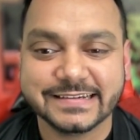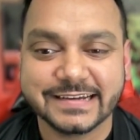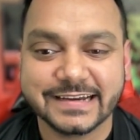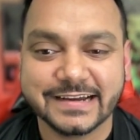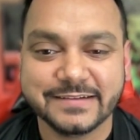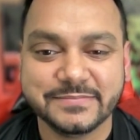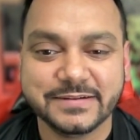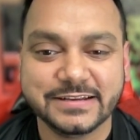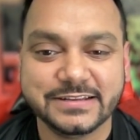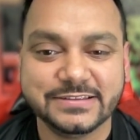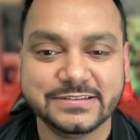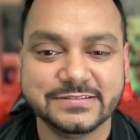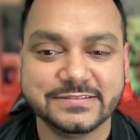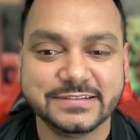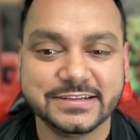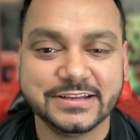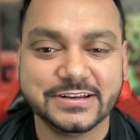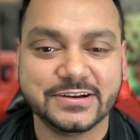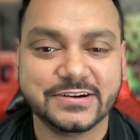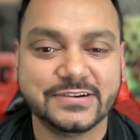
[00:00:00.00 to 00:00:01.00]
I mean,
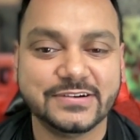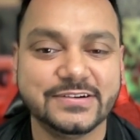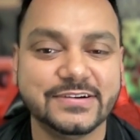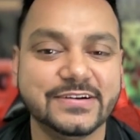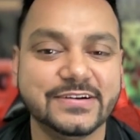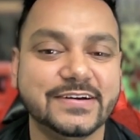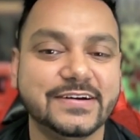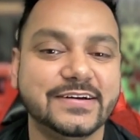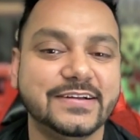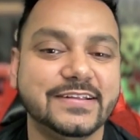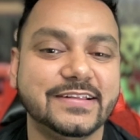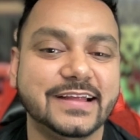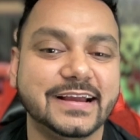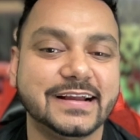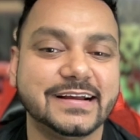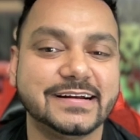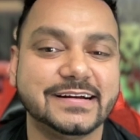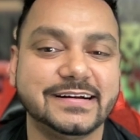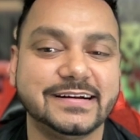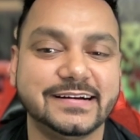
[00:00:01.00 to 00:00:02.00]
you know,
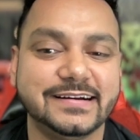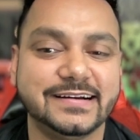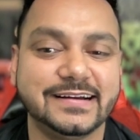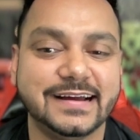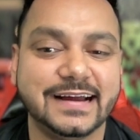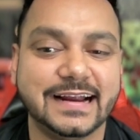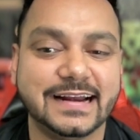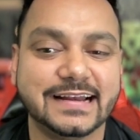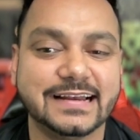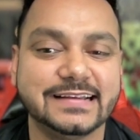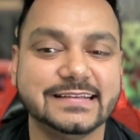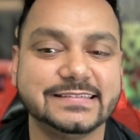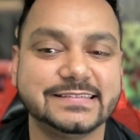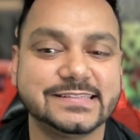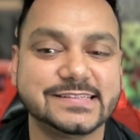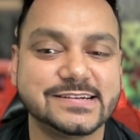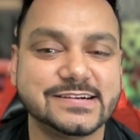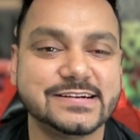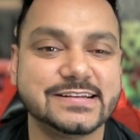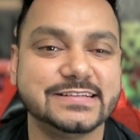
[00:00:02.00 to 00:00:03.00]
like at least
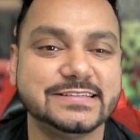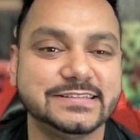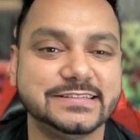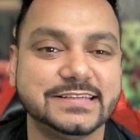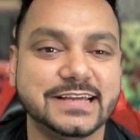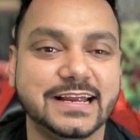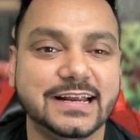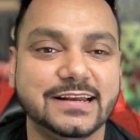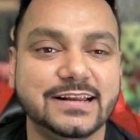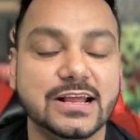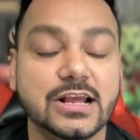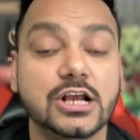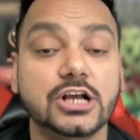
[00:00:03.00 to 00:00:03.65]
13 cent.